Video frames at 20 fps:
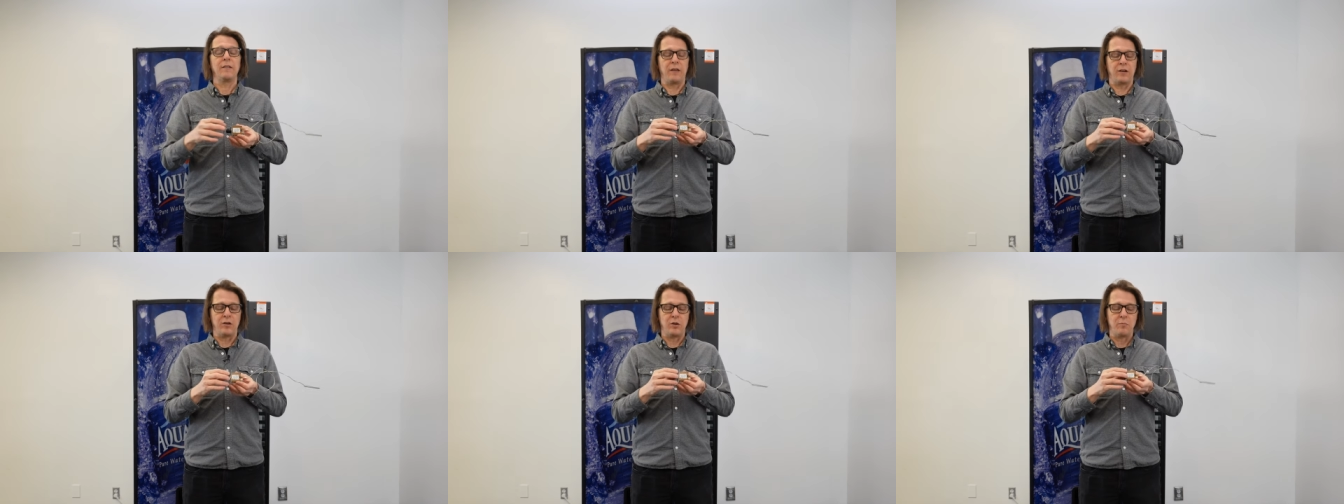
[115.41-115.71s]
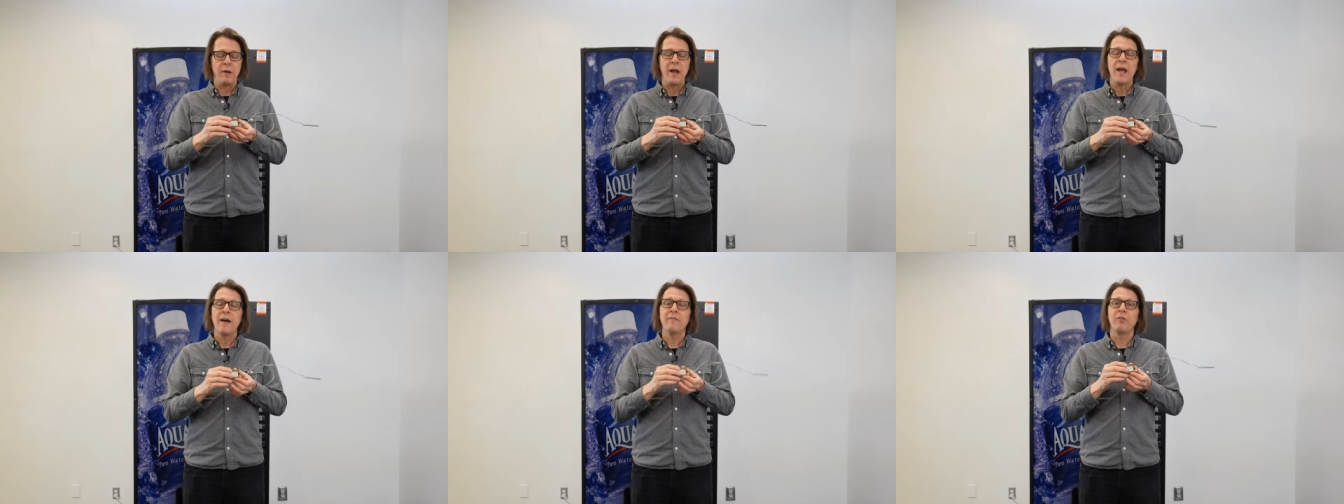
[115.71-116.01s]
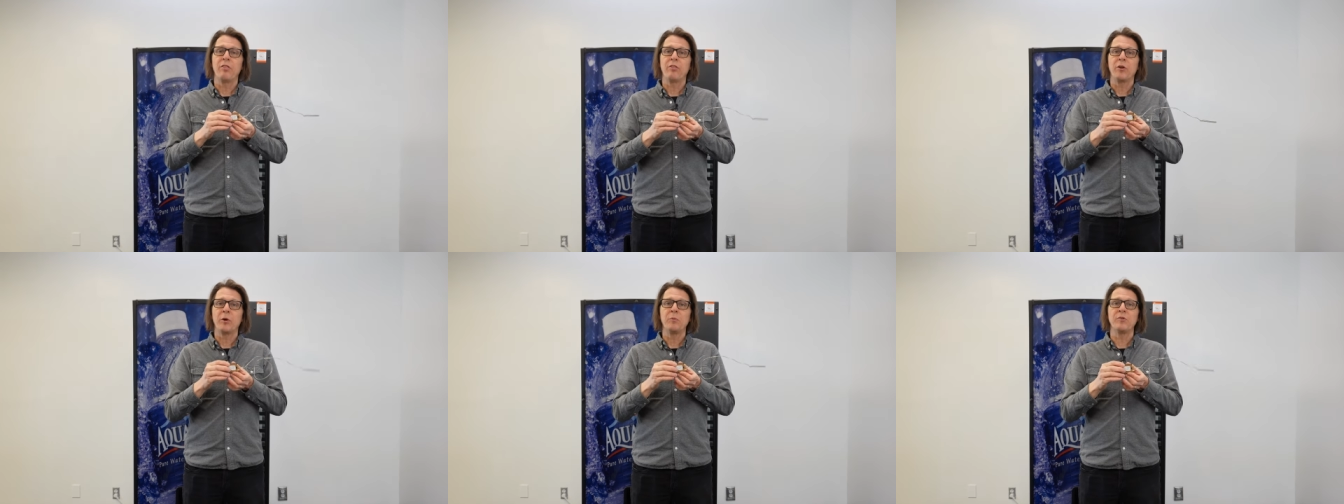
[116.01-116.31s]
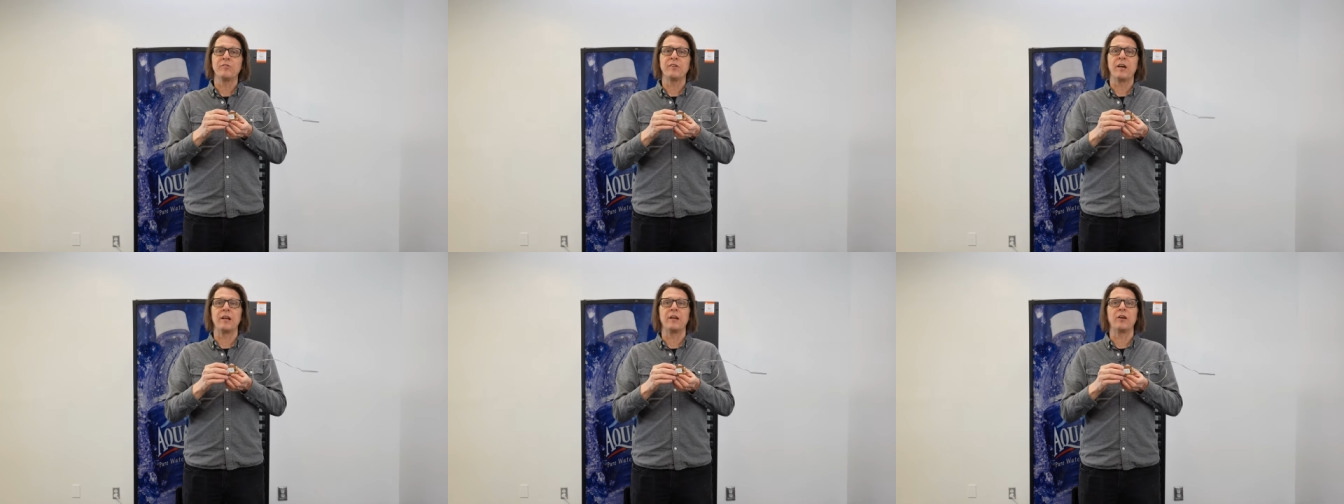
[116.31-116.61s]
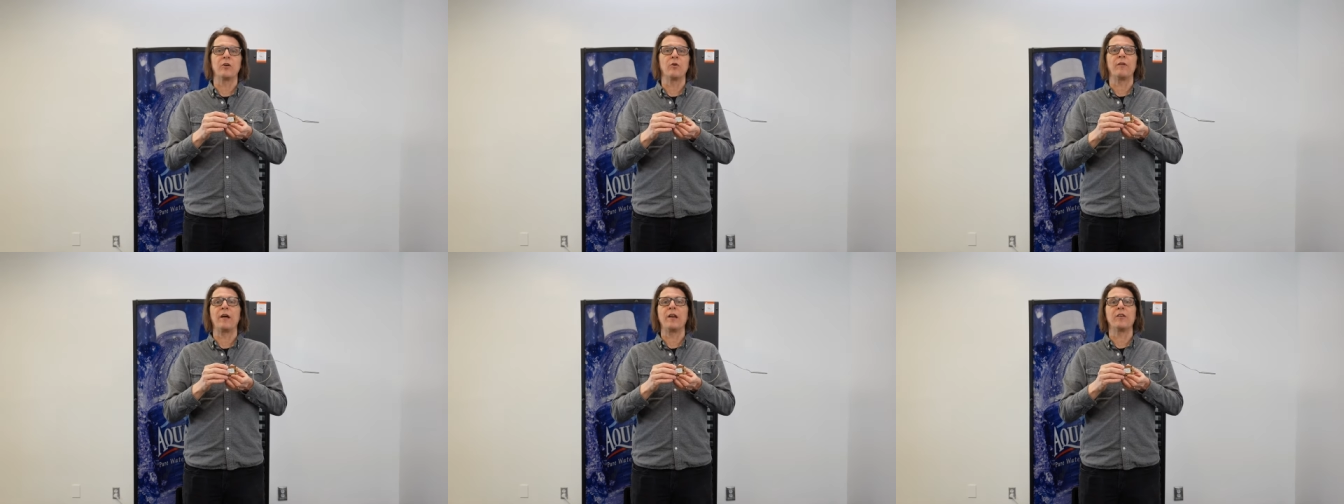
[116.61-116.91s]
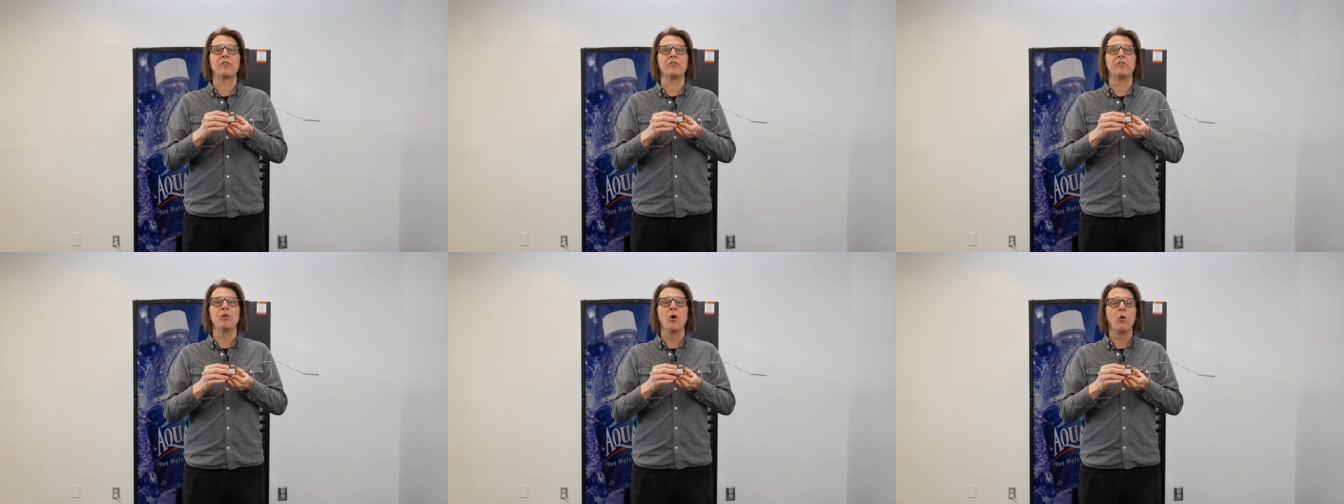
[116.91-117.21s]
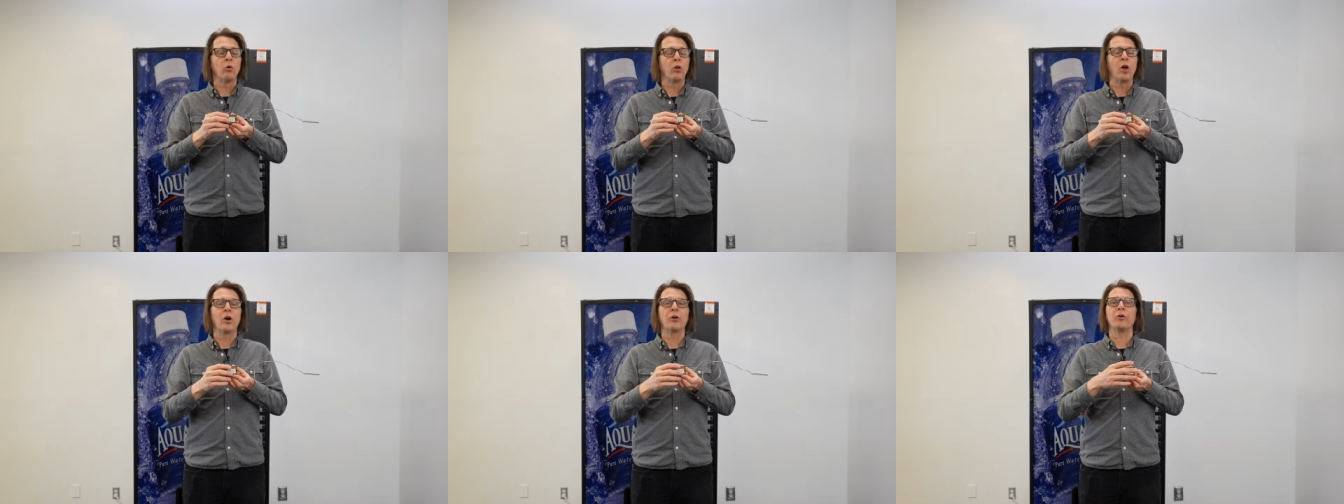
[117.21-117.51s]
then you may have a thermostat here that is no
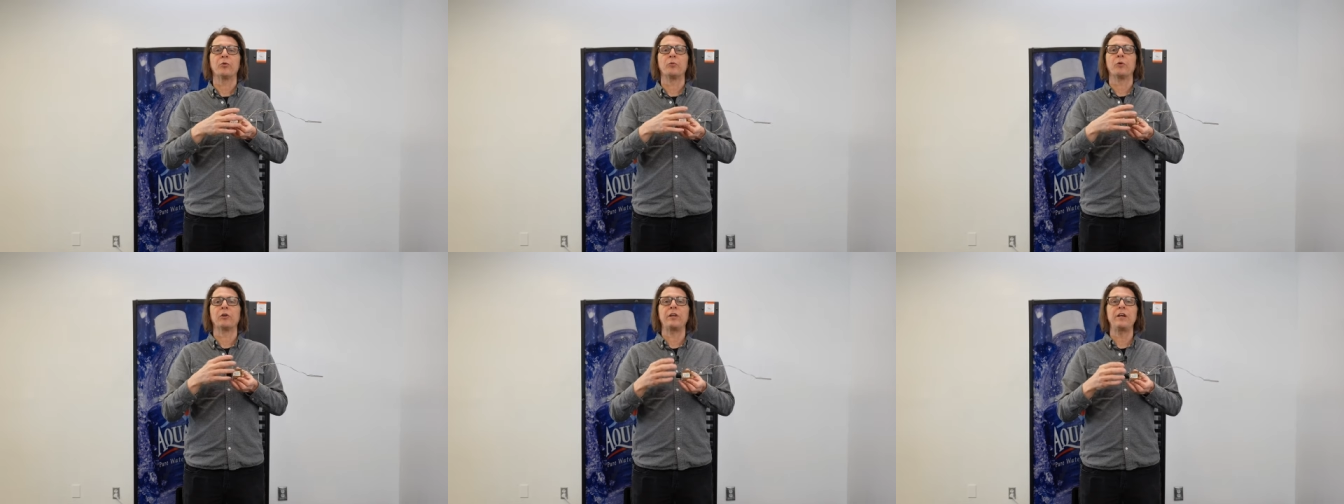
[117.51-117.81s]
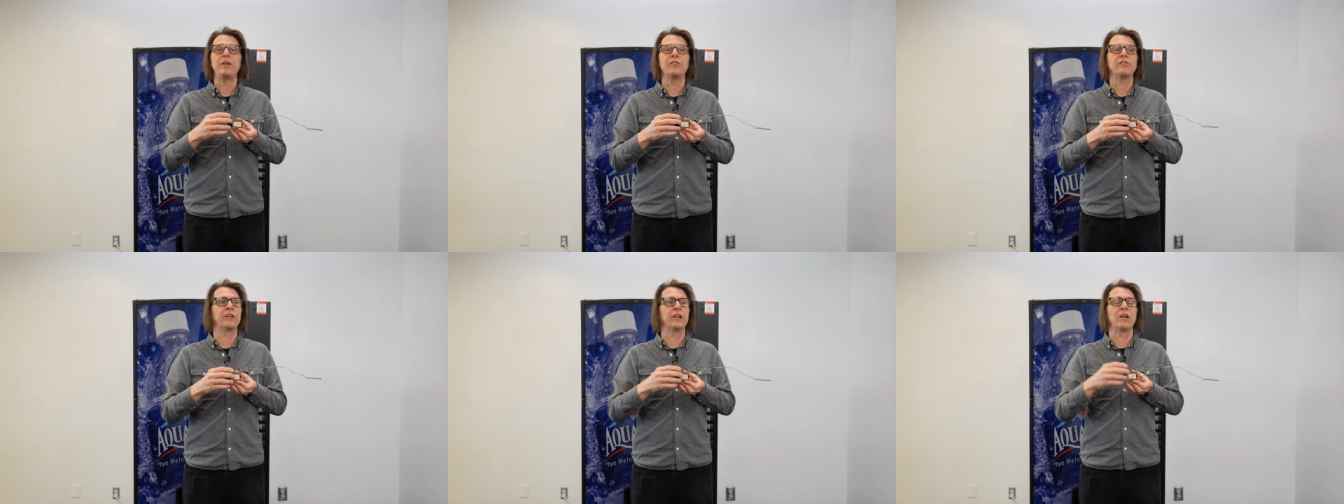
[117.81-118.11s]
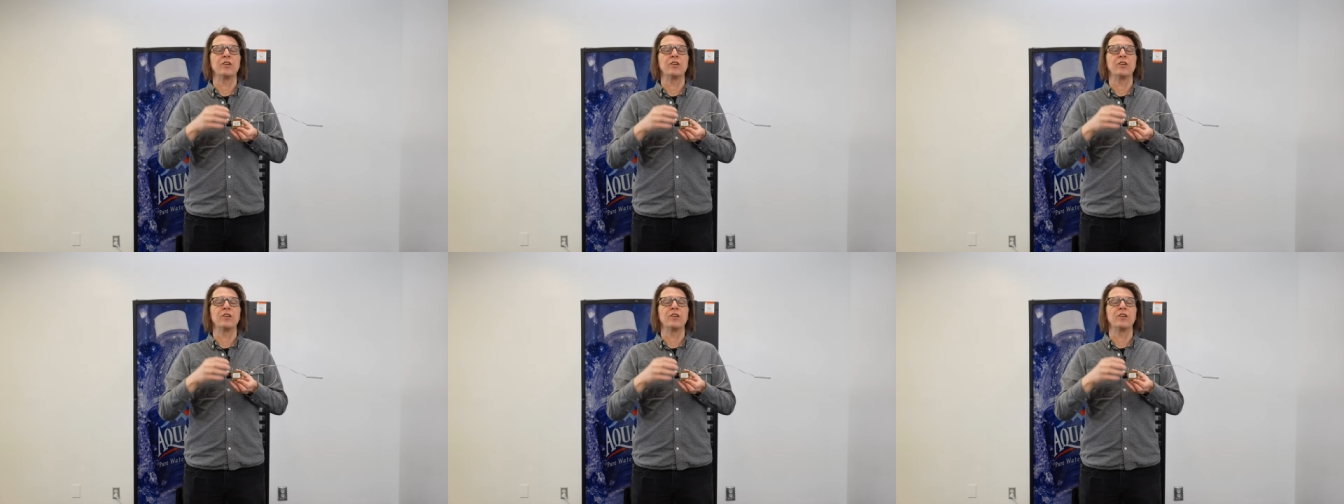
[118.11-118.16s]
longer releasing.